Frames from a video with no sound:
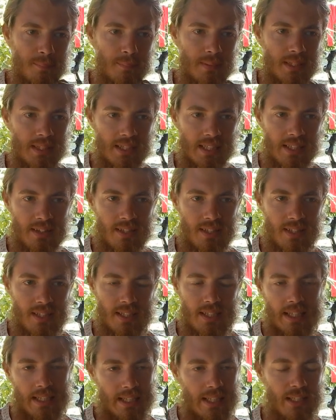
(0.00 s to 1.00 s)
Because I think,
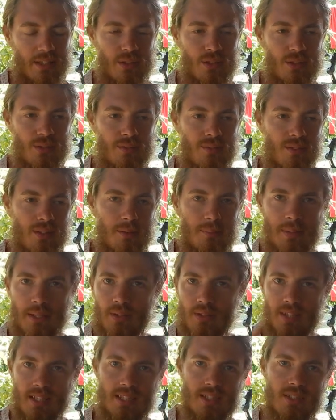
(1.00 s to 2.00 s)
I heard
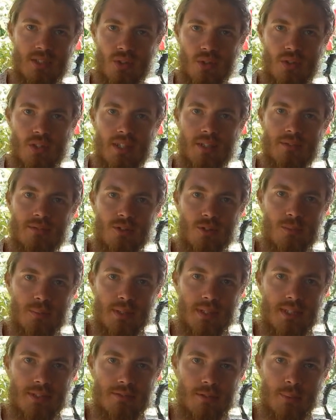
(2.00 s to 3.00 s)
about this whole thing from
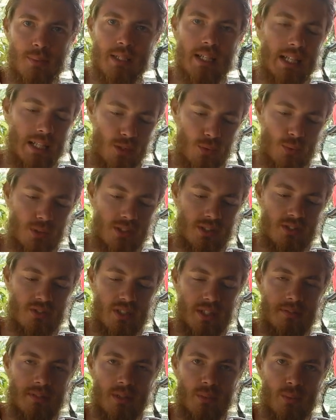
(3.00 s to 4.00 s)
a guy who was
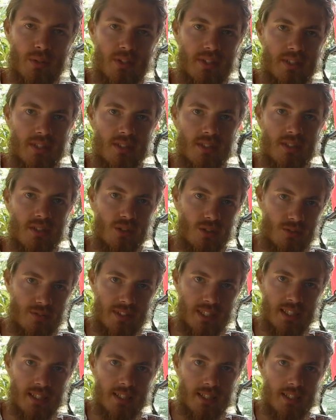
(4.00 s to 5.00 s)
traveling with his
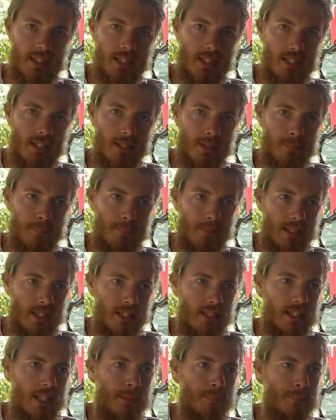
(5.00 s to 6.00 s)
girlfriend at
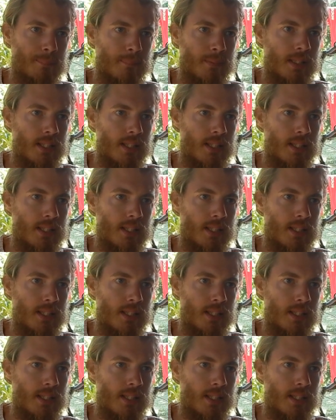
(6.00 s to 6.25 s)
the time.